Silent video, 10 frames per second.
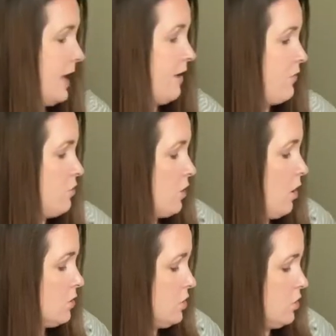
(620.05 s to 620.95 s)
If you
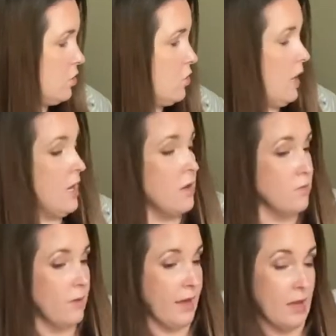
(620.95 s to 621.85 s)
go to a,
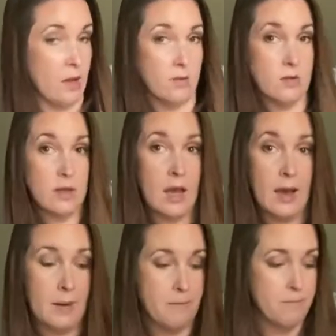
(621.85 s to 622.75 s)
like a
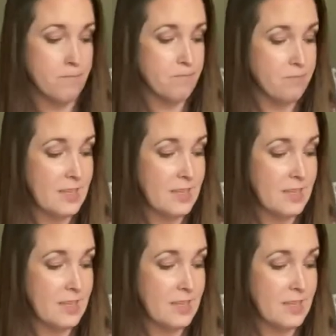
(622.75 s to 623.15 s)
um,